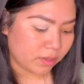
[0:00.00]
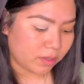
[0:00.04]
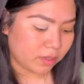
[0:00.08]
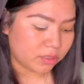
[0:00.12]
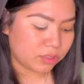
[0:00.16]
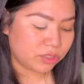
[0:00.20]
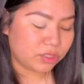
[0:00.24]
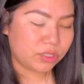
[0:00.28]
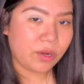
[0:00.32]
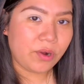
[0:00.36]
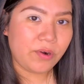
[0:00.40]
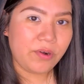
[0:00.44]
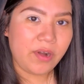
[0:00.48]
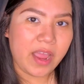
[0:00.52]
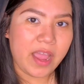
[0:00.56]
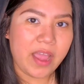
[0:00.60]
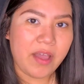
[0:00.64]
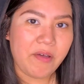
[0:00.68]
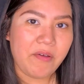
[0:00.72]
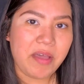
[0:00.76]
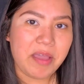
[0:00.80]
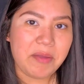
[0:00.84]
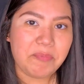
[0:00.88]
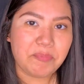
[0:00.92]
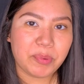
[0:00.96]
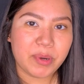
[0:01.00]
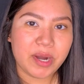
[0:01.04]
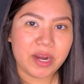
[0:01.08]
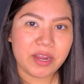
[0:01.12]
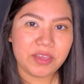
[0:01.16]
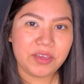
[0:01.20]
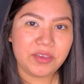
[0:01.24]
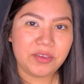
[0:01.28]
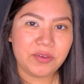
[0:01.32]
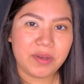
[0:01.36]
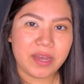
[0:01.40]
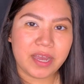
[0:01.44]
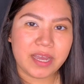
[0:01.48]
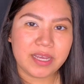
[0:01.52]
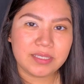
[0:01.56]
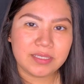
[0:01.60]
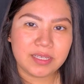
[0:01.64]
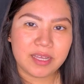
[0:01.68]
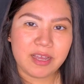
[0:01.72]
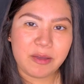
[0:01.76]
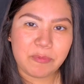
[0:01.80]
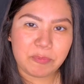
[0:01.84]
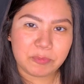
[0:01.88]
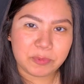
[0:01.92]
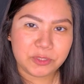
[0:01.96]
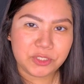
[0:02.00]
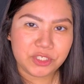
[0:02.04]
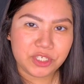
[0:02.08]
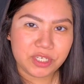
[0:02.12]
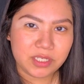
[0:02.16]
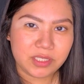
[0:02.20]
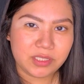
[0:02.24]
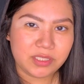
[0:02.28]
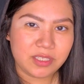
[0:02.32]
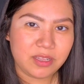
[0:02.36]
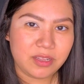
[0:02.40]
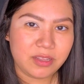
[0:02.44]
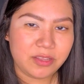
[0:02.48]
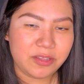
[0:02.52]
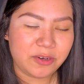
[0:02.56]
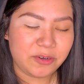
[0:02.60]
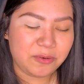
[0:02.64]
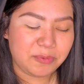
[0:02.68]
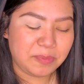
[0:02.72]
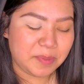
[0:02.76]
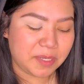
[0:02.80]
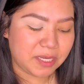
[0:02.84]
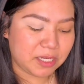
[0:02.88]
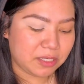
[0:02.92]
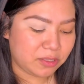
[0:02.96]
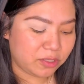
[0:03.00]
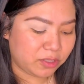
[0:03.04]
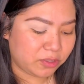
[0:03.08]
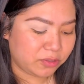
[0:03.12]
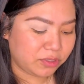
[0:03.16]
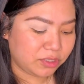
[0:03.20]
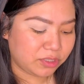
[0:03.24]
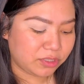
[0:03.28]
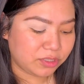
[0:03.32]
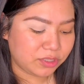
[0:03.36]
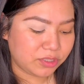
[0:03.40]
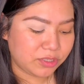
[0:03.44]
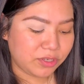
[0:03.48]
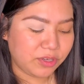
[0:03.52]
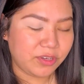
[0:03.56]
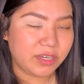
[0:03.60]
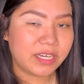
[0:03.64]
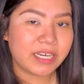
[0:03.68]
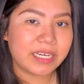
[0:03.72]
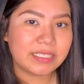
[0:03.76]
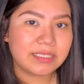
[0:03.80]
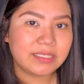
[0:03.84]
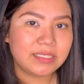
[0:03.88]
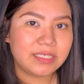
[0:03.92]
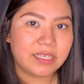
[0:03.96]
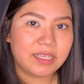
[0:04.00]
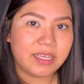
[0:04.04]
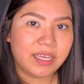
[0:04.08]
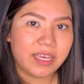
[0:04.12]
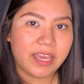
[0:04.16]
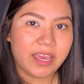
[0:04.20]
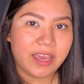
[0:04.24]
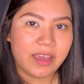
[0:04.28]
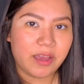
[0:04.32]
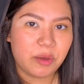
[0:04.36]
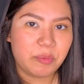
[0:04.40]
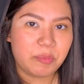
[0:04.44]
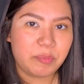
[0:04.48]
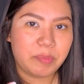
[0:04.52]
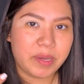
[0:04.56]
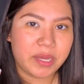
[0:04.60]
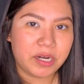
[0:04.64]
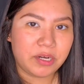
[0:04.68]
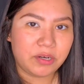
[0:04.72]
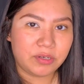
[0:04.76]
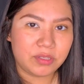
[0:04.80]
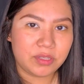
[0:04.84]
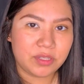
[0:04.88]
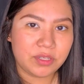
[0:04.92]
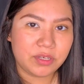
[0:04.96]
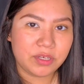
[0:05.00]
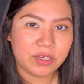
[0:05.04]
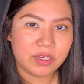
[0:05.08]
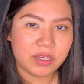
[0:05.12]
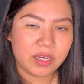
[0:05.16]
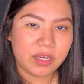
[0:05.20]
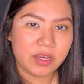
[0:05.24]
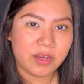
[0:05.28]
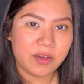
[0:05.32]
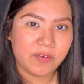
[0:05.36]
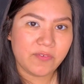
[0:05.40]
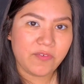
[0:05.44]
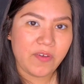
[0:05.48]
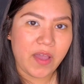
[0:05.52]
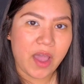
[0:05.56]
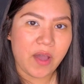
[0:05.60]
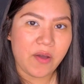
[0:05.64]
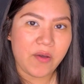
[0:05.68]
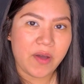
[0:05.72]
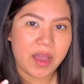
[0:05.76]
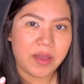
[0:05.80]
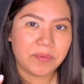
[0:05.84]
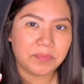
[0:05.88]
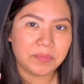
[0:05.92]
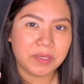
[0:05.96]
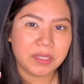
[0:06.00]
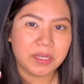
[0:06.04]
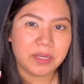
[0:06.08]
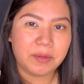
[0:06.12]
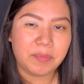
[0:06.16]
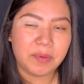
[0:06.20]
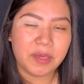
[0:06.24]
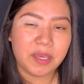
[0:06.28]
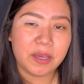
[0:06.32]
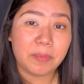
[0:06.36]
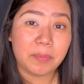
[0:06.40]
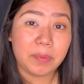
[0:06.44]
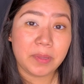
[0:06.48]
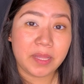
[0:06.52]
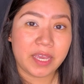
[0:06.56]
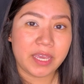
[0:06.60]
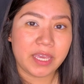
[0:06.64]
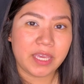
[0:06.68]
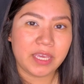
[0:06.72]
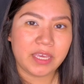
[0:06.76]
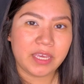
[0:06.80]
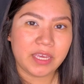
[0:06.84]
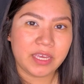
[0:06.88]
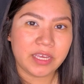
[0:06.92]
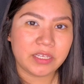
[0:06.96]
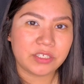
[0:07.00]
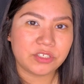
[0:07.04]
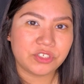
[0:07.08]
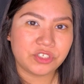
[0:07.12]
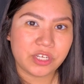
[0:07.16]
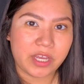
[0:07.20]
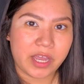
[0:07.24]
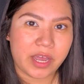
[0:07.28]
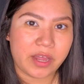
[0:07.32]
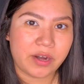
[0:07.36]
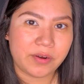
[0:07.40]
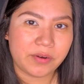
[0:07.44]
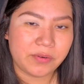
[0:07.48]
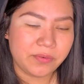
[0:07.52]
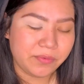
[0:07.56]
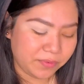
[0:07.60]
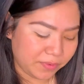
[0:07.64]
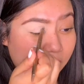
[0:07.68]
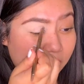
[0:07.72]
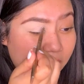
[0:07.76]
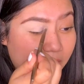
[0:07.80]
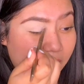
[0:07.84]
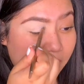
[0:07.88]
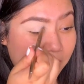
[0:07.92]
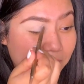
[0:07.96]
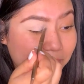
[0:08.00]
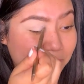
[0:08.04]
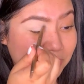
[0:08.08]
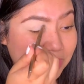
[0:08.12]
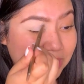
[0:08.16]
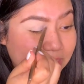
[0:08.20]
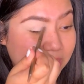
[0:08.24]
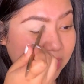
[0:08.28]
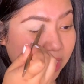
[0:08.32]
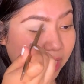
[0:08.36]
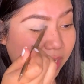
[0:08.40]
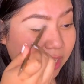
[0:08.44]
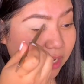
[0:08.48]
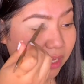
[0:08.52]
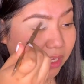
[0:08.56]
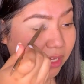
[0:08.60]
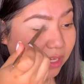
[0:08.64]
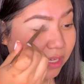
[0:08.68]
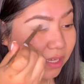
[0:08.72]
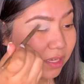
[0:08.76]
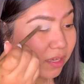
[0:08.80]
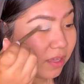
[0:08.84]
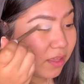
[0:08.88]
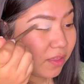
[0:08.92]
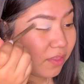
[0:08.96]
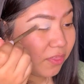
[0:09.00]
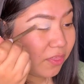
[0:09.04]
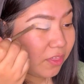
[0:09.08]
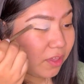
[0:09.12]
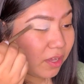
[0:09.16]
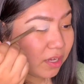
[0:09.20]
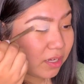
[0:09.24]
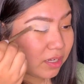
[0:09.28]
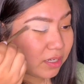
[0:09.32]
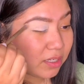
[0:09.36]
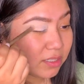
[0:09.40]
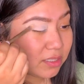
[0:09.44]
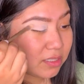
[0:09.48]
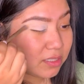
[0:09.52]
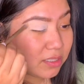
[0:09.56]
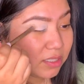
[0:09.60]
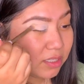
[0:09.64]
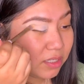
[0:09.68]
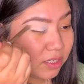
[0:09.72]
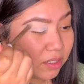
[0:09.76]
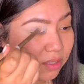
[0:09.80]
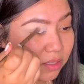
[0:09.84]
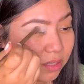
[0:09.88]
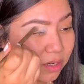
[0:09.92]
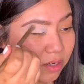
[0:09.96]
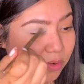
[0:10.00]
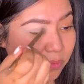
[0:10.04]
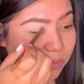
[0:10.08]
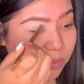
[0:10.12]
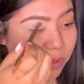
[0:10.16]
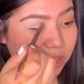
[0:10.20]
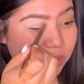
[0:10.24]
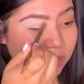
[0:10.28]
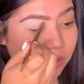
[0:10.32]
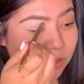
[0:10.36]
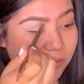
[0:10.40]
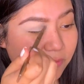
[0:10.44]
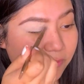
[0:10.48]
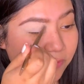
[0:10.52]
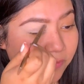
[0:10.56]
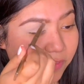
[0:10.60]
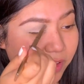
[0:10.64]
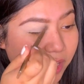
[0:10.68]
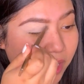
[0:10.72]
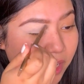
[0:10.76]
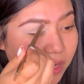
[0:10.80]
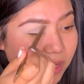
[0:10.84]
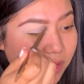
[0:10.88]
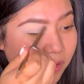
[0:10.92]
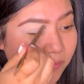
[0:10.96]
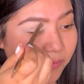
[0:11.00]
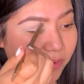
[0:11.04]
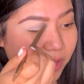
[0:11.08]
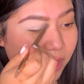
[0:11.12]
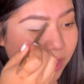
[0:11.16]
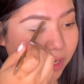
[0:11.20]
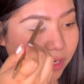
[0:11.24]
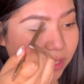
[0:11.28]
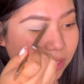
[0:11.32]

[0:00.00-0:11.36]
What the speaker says: So now I brought you guys up just a little bit closer so you guys can get a better look of how I'm gonna be applying each shadow. I'm setting the concealer with a very